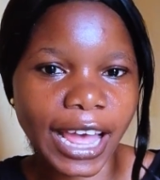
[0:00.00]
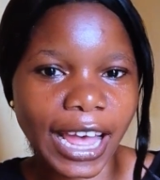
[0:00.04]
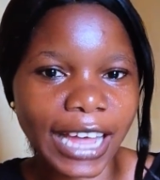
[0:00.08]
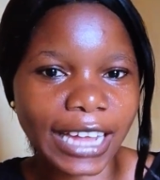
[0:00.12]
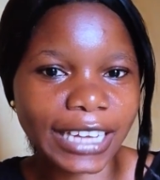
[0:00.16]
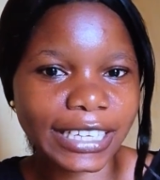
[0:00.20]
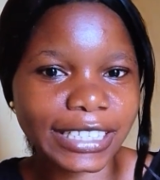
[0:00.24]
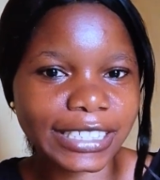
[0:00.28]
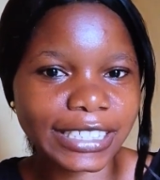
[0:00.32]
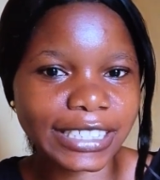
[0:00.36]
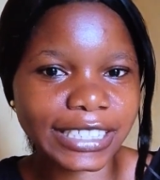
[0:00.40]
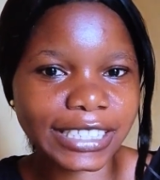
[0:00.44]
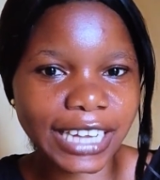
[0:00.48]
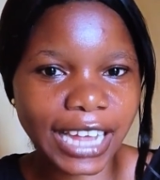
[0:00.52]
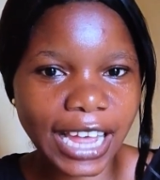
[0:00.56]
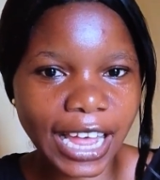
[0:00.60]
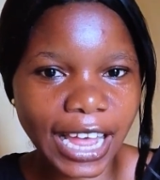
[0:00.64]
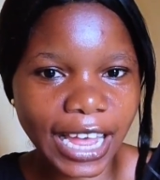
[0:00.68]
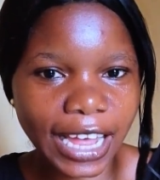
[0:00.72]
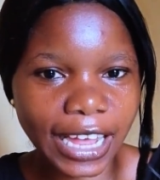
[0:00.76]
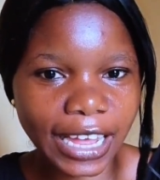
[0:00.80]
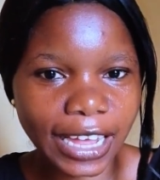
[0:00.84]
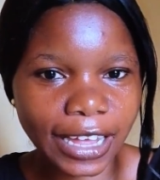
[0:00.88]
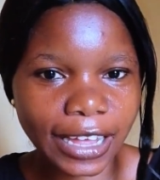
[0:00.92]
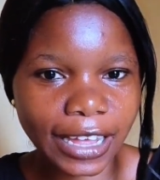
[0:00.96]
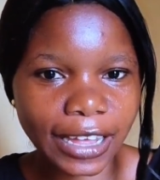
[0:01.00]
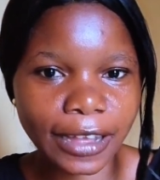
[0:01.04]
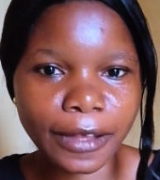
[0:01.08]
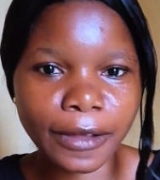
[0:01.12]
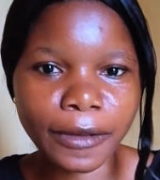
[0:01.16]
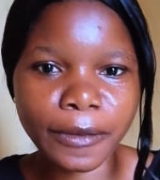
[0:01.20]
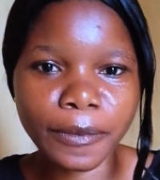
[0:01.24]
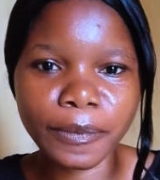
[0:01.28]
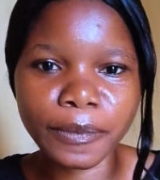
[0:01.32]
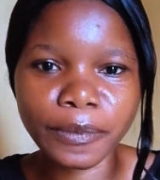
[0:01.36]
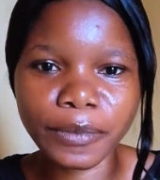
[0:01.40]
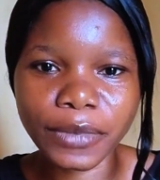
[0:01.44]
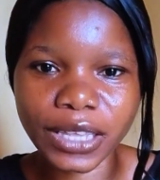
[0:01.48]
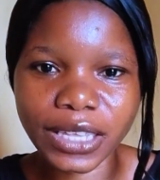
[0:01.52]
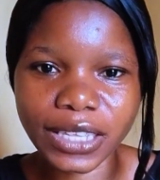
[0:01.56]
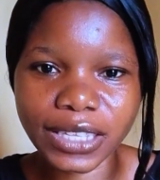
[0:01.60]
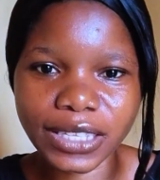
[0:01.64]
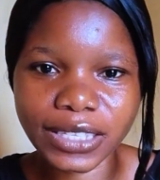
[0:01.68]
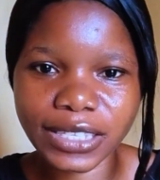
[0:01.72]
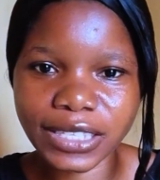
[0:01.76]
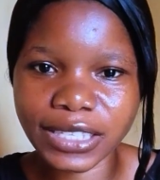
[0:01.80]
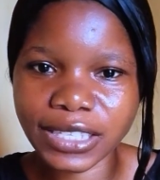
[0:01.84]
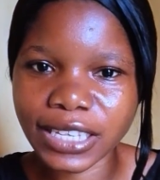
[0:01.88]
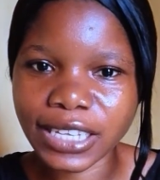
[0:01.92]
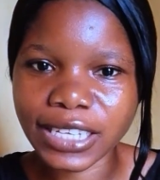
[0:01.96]
and Tag
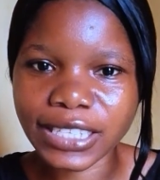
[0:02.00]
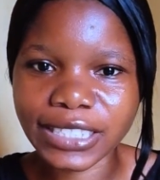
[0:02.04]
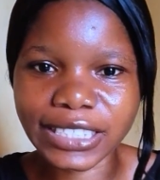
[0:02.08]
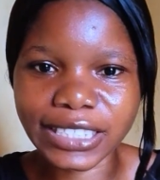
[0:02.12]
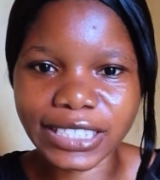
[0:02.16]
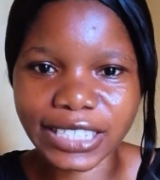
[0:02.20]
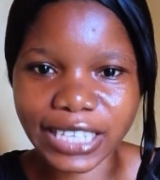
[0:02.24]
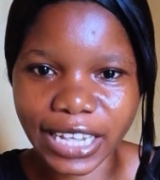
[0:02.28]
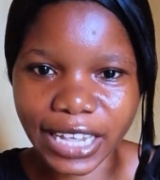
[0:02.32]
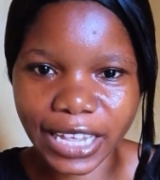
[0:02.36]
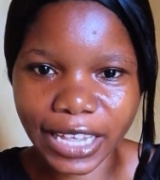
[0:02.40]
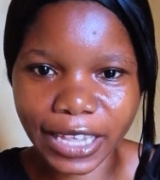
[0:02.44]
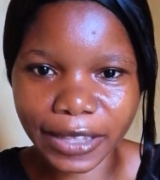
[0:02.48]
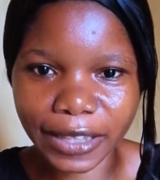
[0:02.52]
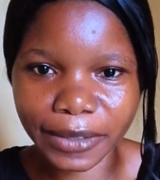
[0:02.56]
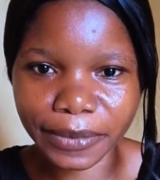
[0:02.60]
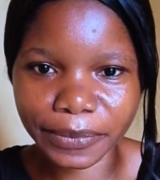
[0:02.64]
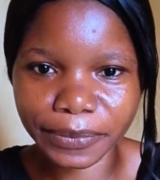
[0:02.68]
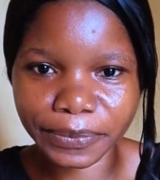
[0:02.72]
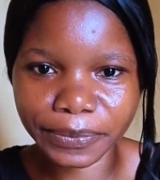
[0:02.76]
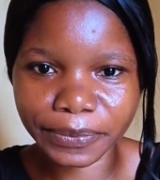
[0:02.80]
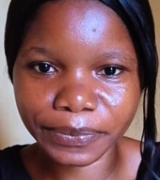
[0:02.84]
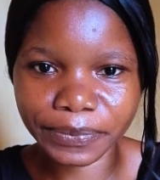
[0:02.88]
means day.